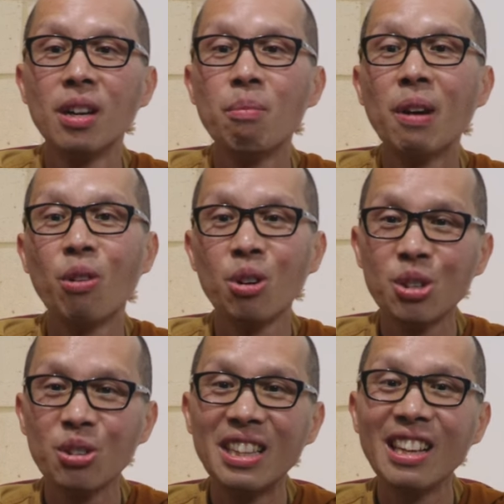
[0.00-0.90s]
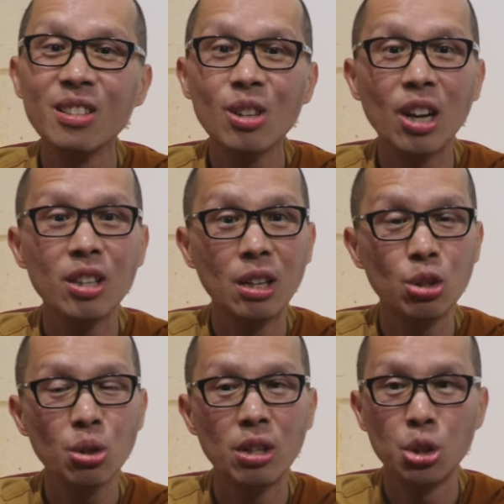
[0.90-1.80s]
But fortunately, thanks to I'm
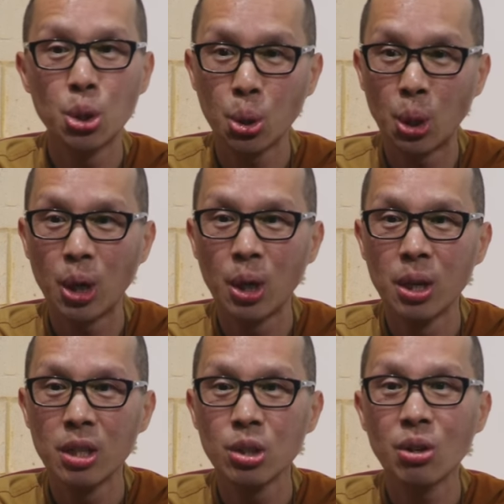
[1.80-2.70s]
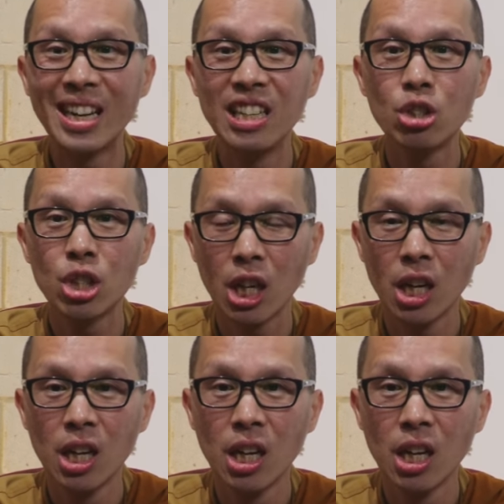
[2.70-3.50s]
so unsure, so anicca.